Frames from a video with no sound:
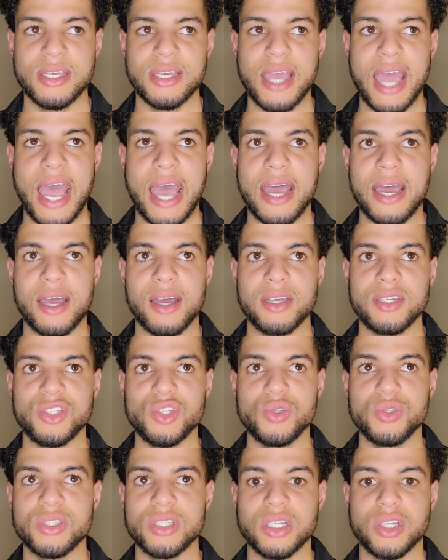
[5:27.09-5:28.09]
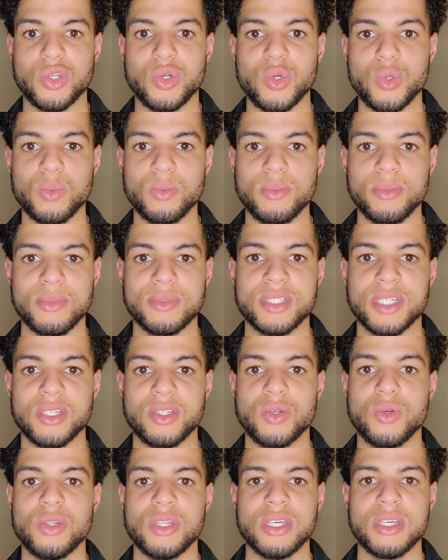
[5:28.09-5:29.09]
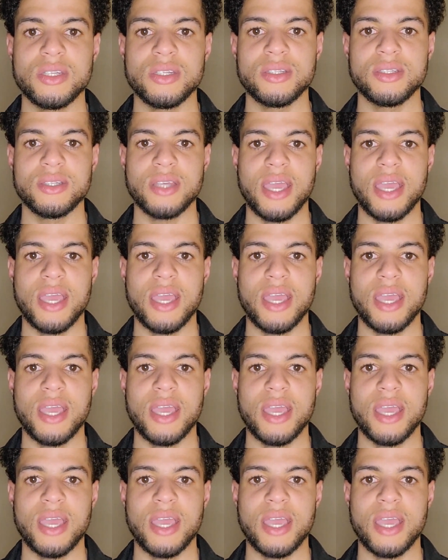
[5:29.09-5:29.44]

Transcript: ha- used Loom to do this.